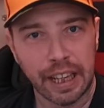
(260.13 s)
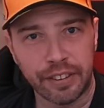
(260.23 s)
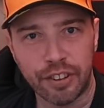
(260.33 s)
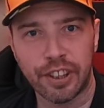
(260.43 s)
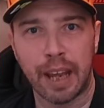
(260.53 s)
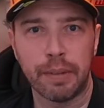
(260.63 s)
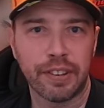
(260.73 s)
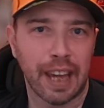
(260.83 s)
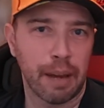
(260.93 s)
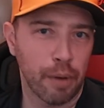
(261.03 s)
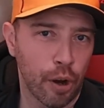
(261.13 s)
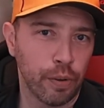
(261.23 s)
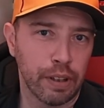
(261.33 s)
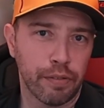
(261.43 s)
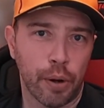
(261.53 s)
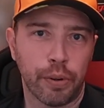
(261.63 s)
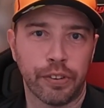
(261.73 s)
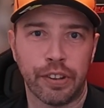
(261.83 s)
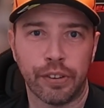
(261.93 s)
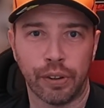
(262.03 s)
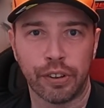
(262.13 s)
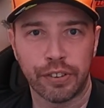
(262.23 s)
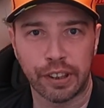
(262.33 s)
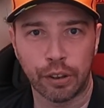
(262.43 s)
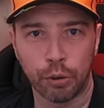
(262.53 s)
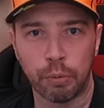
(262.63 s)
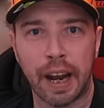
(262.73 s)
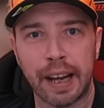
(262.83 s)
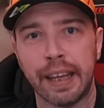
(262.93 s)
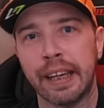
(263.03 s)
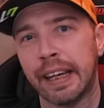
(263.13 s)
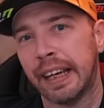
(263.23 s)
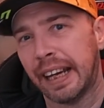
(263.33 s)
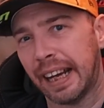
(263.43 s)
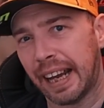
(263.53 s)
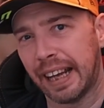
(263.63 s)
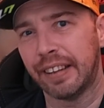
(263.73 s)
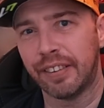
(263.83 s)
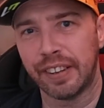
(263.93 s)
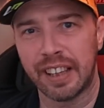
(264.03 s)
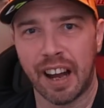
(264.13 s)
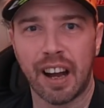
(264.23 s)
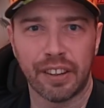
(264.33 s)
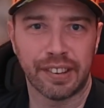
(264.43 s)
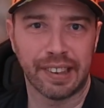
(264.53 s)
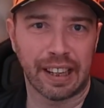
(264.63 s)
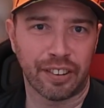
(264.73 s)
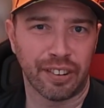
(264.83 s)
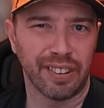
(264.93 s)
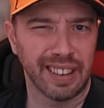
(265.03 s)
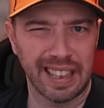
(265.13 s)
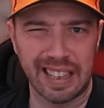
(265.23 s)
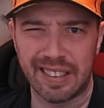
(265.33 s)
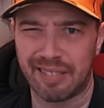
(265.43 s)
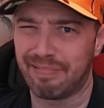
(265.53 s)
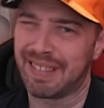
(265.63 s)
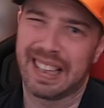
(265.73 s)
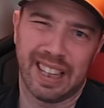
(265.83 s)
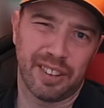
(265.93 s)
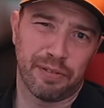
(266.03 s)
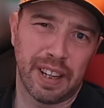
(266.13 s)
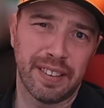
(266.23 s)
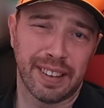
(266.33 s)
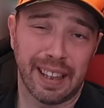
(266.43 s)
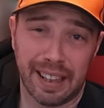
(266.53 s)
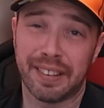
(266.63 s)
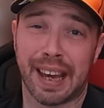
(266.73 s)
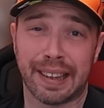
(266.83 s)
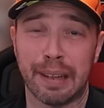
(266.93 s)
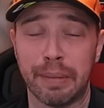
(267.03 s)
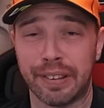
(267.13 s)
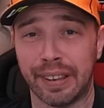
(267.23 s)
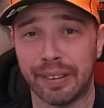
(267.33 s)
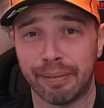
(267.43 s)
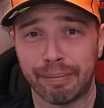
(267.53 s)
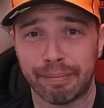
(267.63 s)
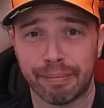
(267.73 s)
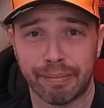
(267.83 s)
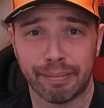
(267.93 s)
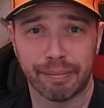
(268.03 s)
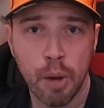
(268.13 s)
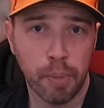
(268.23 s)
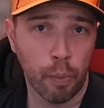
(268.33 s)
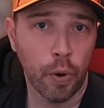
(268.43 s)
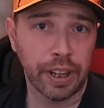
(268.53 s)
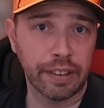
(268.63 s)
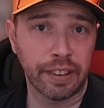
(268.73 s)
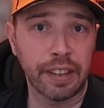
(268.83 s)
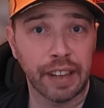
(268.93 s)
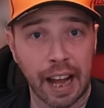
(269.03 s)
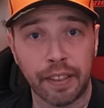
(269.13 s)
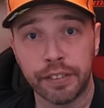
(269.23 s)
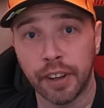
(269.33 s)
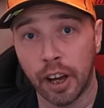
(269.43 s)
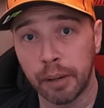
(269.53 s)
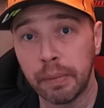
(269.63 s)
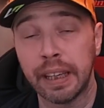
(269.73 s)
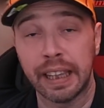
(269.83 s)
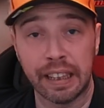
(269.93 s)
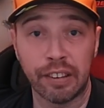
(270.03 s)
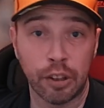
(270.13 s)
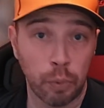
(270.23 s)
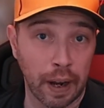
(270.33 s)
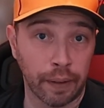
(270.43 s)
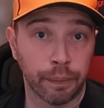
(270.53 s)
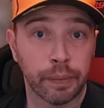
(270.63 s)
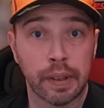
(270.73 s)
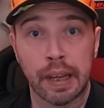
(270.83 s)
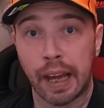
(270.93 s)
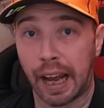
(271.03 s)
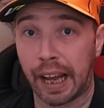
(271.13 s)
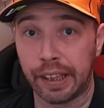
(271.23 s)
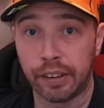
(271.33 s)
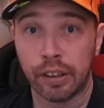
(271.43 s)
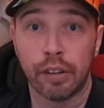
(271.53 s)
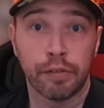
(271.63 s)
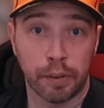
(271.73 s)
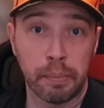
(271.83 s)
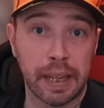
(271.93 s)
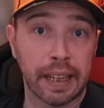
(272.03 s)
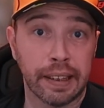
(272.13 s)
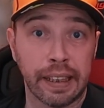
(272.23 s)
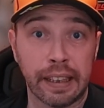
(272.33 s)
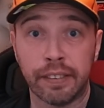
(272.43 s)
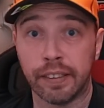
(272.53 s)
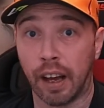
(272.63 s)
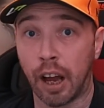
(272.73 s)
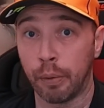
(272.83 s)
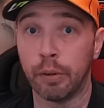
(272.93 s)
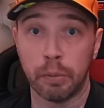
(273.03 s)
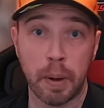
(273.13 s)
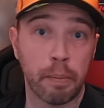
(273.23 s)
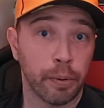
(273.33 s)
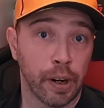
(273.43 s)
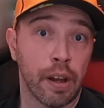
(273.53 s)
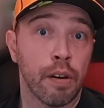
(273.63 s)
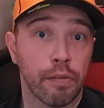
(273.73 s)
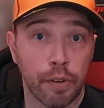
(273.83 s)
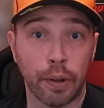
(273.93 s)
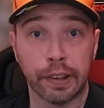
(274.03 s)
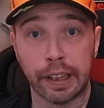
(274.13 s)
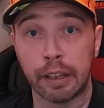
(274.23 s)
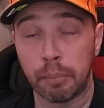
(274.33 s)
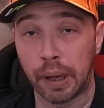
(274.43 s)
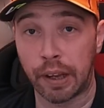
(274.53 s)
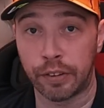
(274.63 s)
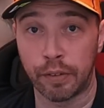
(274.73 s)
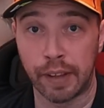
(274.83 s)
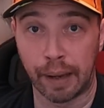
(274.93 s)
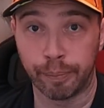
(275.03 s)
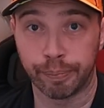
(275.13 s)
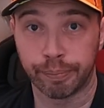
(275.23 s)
It's a shame this game only focuses on a single rally, and the car selection is, let's face it, a tad limited. But what it did at the time, it did well. And for me at least, I will remember it fondly because of that.